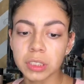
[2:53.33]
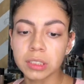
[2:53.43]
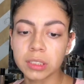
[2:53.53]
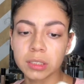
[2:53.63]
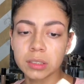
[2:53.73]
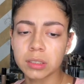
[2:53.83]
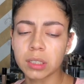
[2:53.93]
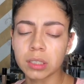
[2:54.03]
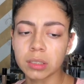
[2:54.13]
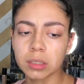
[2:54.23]
This is
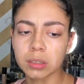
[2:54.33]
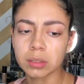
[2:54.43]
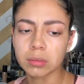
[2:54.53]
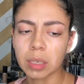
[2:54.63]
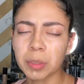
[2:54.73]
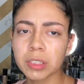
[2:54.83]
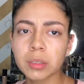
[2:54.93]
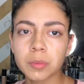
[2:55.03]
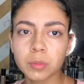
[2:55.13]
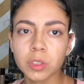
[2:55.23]
I picked this
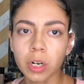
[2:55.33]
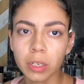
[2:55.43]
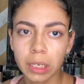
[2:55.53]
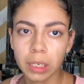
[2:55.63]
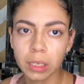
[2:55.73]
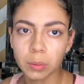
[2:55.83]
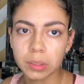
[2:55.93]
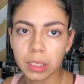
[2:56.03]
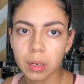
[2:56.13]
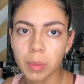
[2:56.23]
up from Target. It
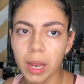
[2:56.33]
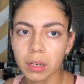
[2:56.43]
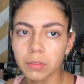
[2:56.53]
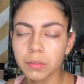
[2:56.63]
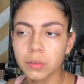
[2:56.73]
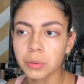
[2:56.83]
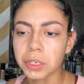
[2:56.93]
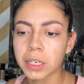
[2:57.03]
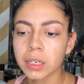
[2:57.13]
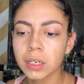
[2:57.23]
was like a pack of
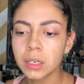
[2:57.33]
3.